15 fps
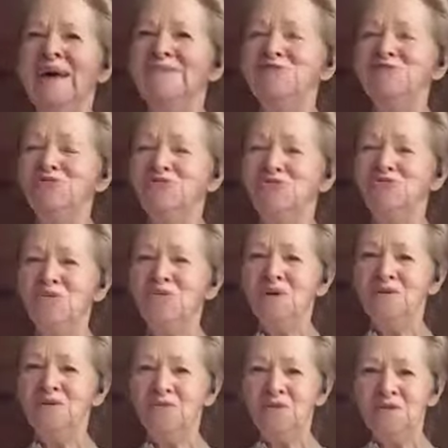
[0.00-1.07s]
as you do
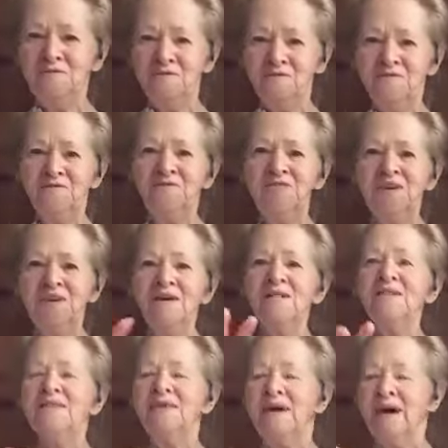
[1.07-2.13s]
it, you can
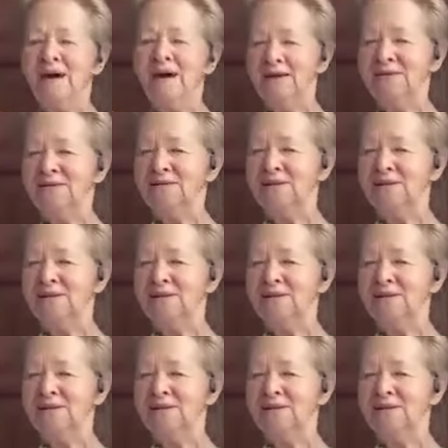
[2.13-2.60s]
feel that.